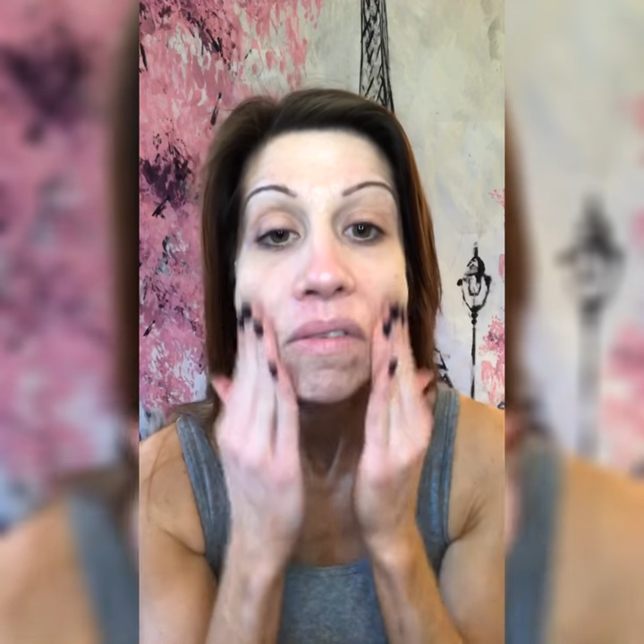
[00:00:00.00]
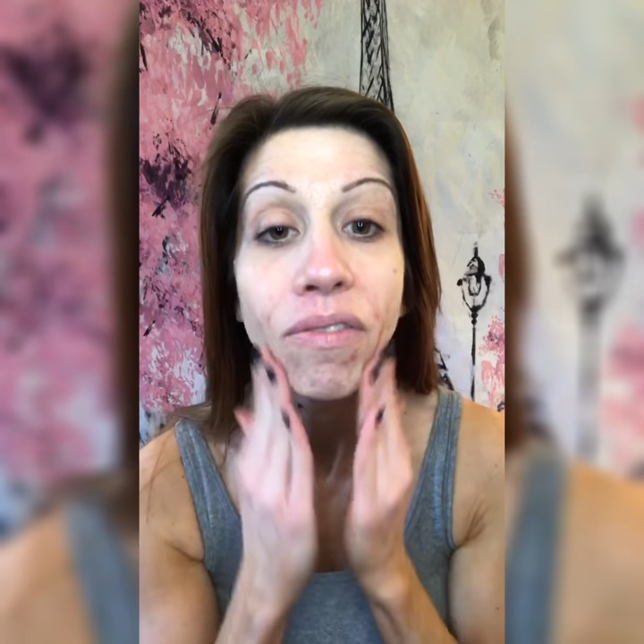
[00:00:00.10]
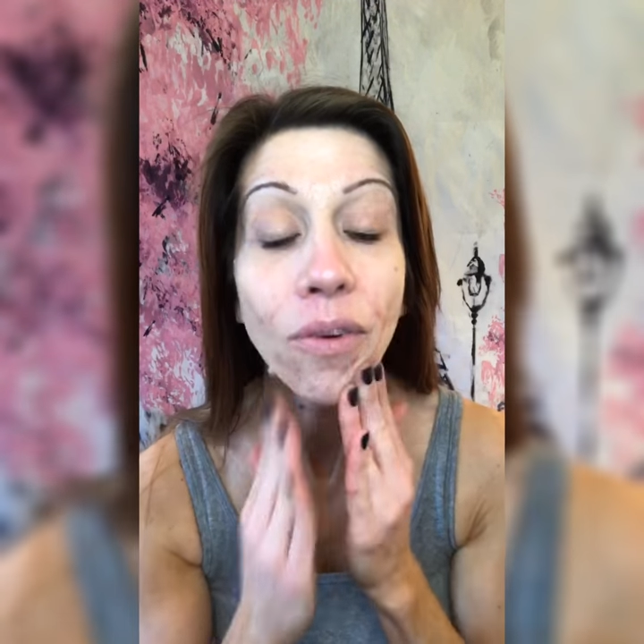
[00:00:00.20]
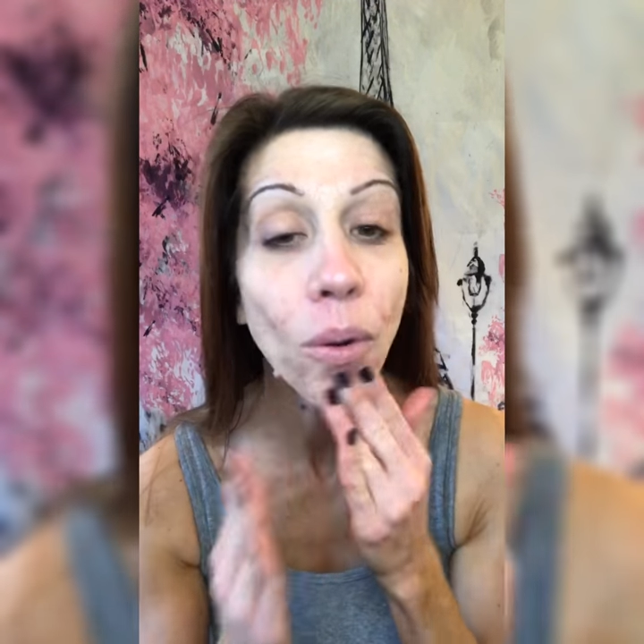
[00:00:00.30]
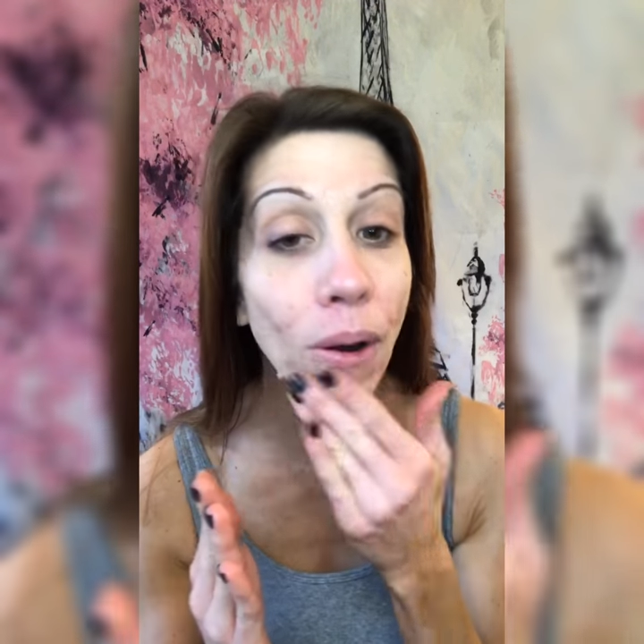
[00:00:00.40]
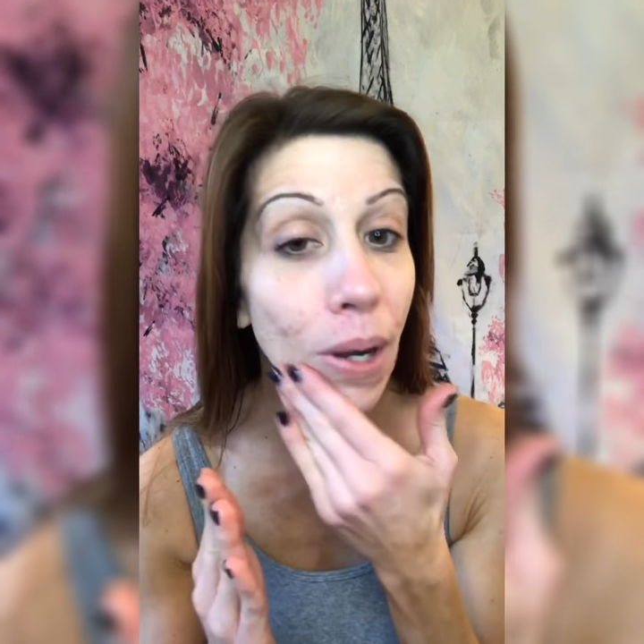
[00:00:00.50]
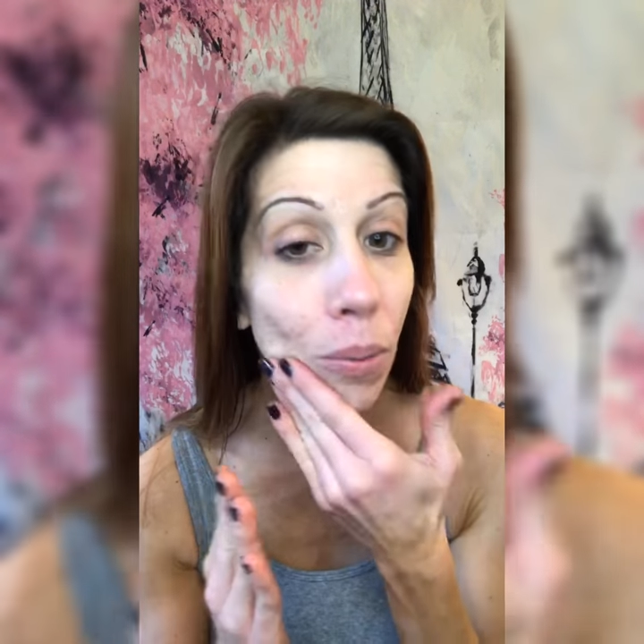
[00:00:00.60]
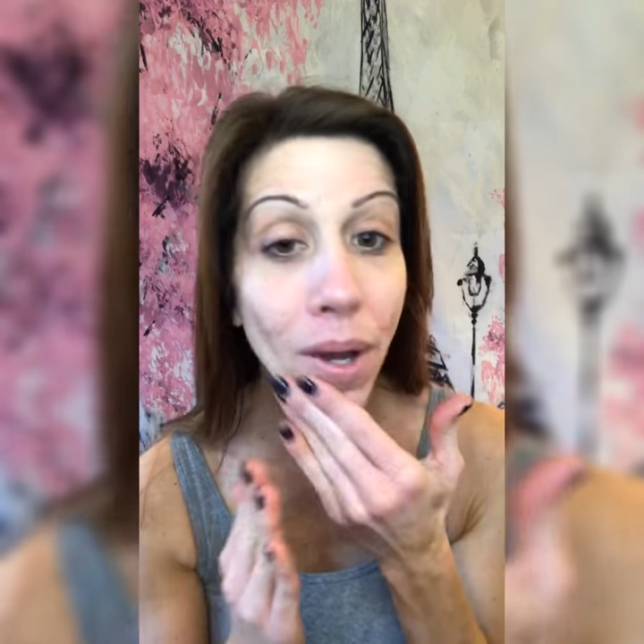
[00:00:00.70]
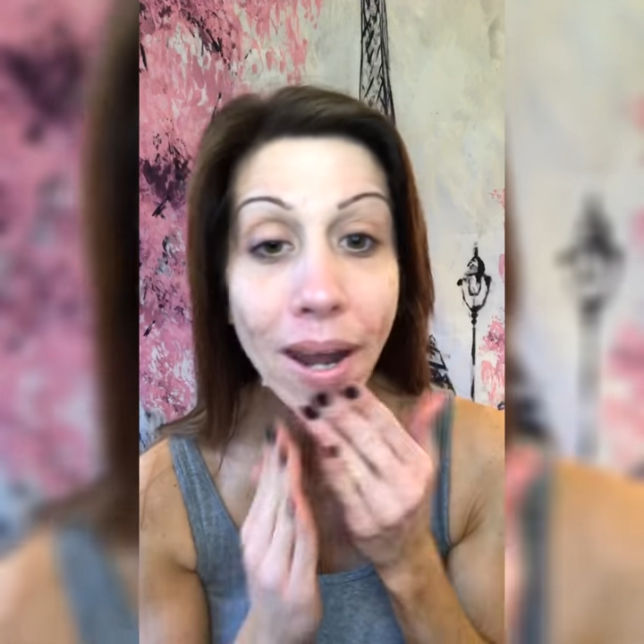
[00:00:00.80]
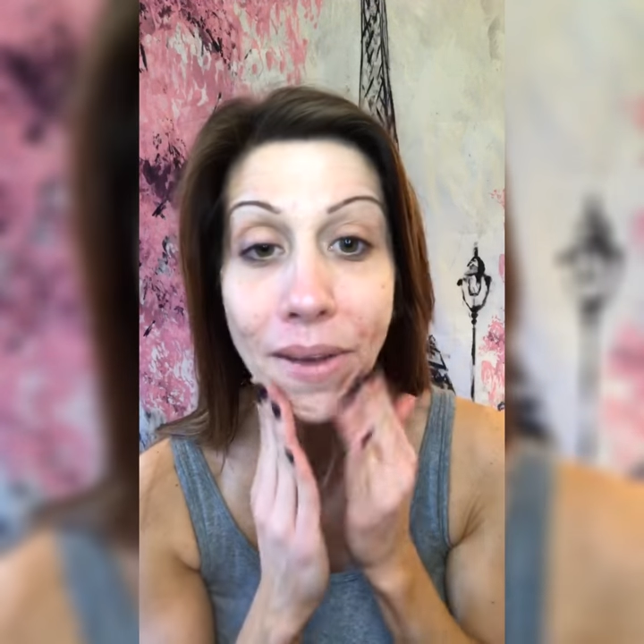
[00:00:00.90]
for
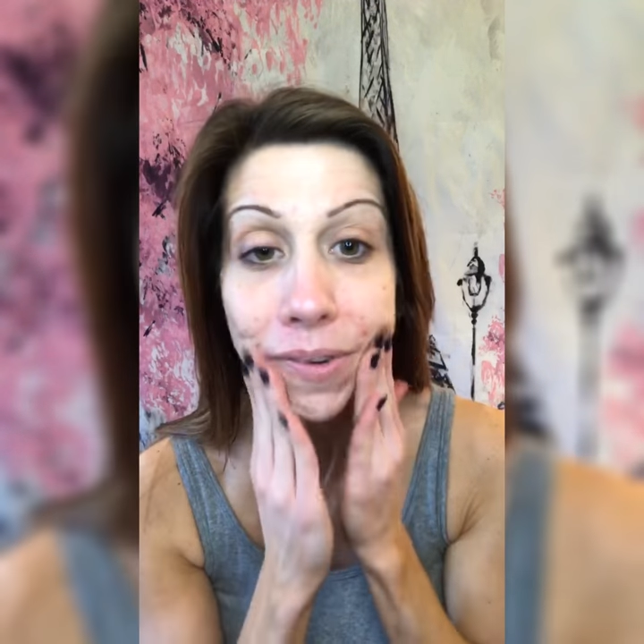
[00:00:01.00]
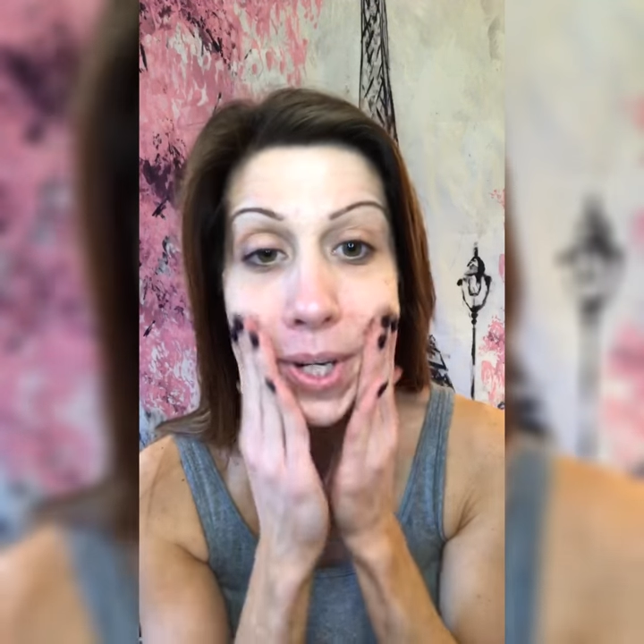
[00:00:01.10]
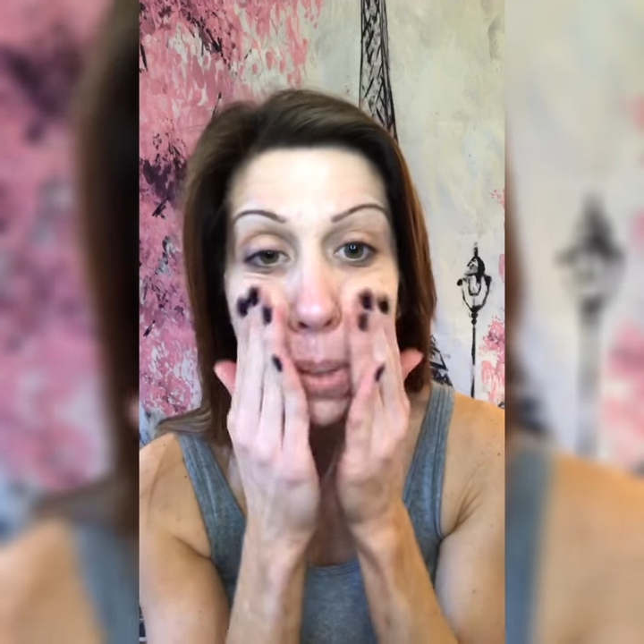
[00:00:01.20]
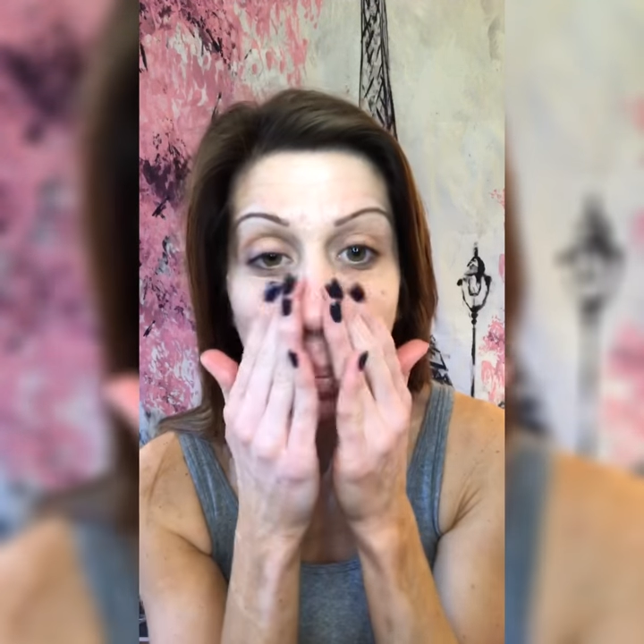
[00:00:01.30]
whatever you